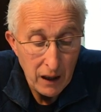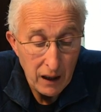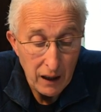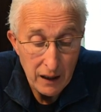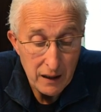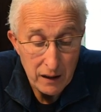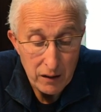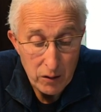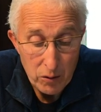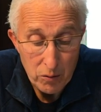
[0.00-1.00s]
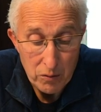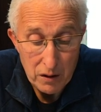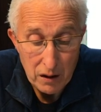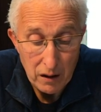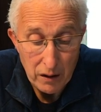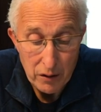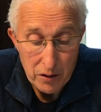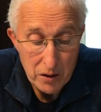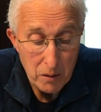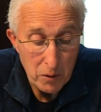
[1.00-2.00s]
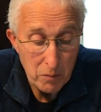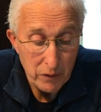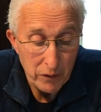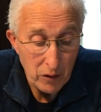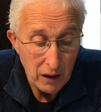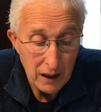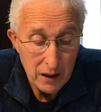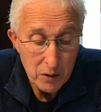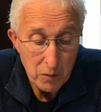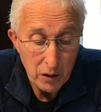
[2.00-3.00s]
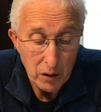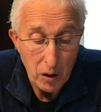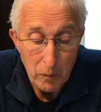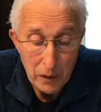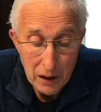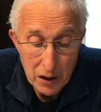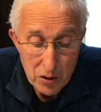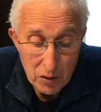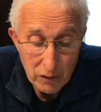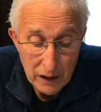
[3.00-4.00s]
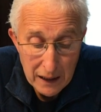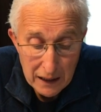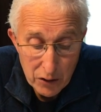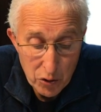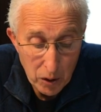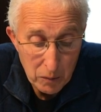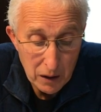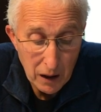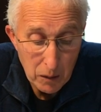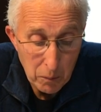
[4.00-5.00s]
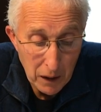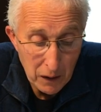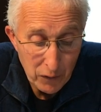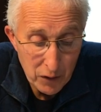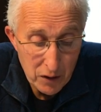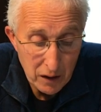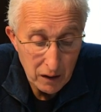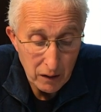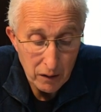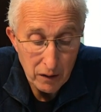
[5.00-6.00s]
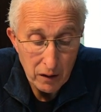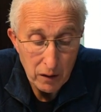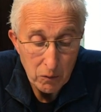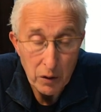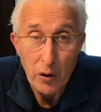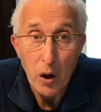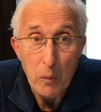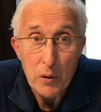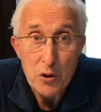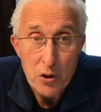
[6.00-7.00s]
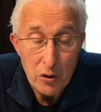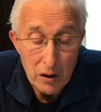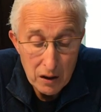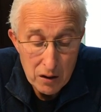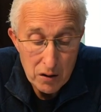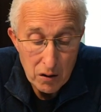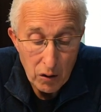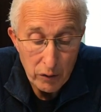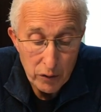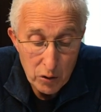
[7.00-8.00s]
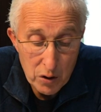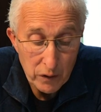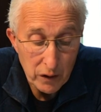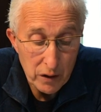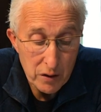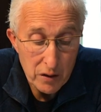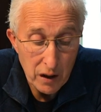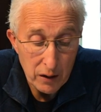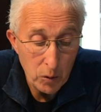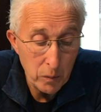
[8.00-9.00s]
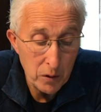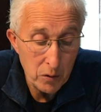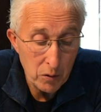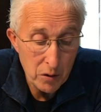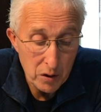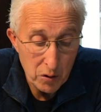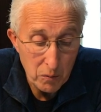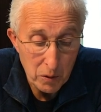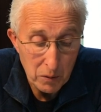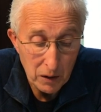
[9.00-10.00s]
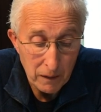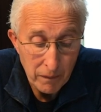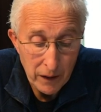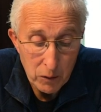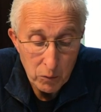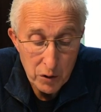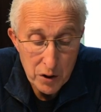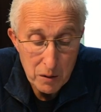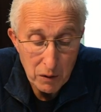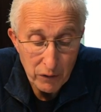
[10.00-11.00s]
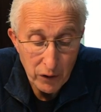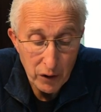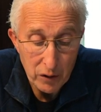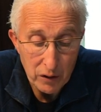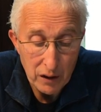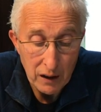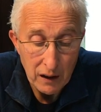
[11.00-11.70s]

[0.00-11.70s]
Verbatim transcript: I didn't know till the summer before last what a combination of king enjoyment and benefit to health, with opportunities of usefulness and open doors innumerable, was to be found